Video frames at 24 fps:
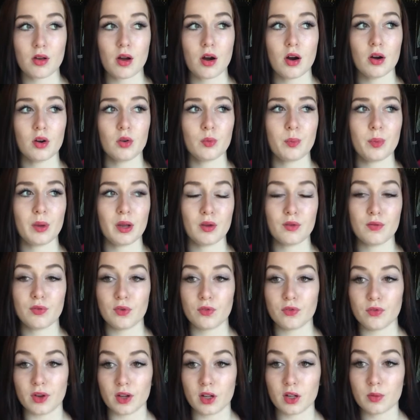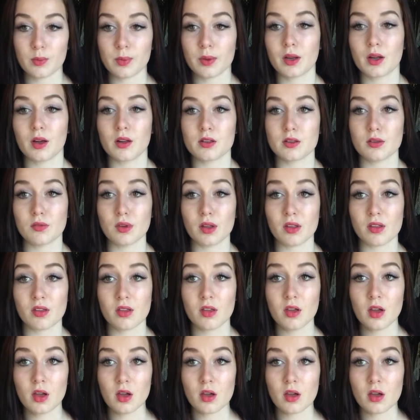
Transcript: aren't being fulfilled because of this